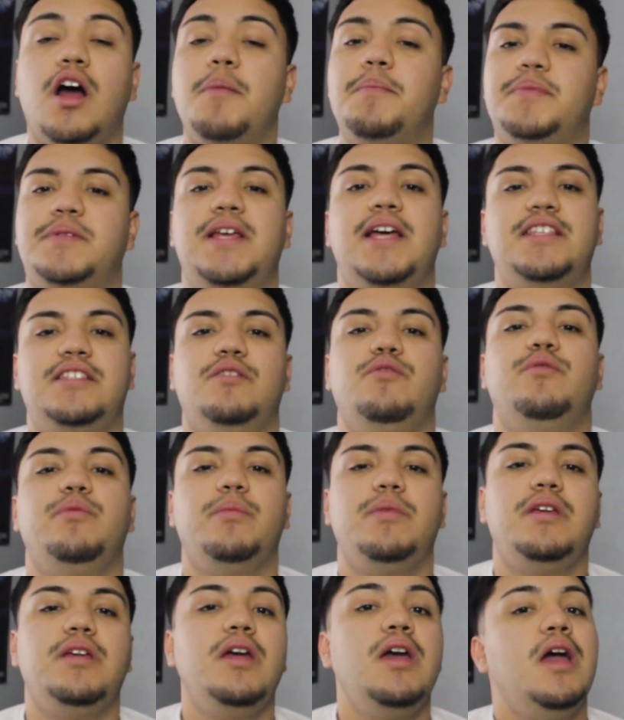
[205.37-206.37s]
obsessing with
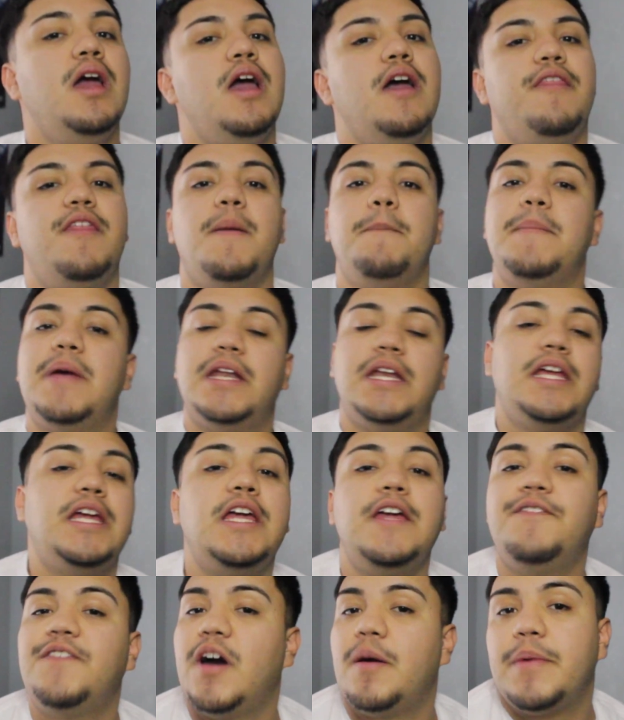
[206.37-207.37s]
me the minute
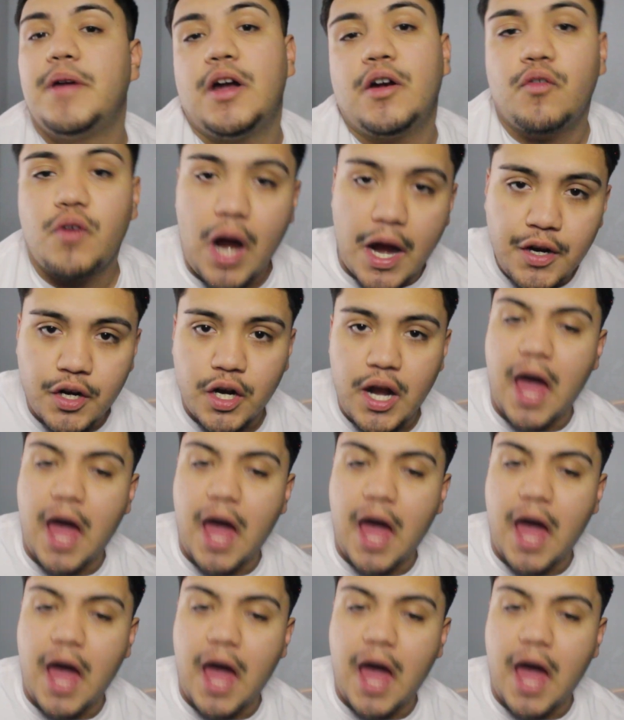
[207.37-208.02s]
he found me on Grindr.